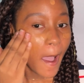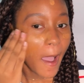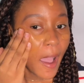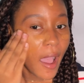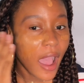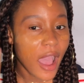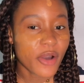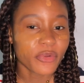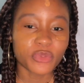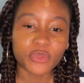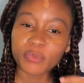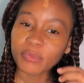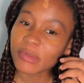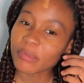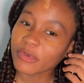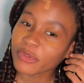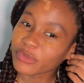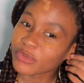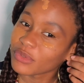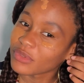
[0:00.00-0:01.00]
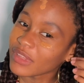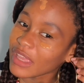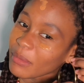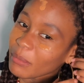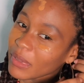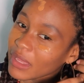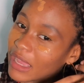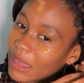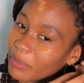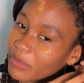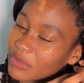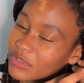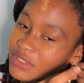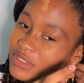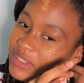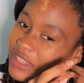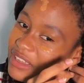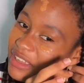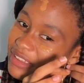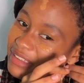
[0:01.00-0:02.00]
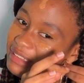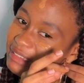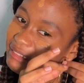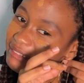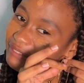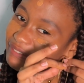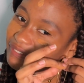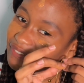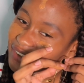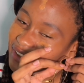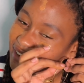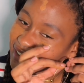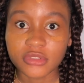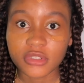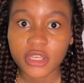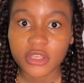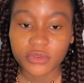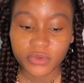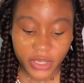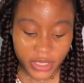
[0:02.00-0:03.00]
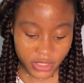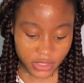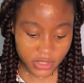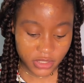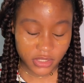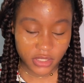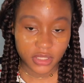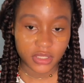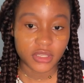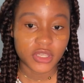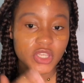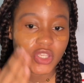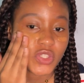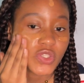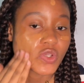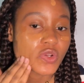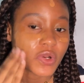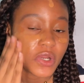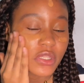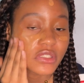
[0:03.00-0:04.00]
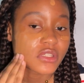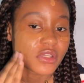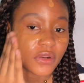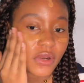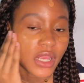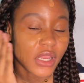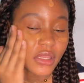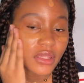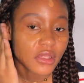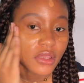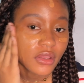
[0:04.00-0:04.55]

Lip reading: How do people do their makeup using their fingers? Can you guys see? It's crazy, right?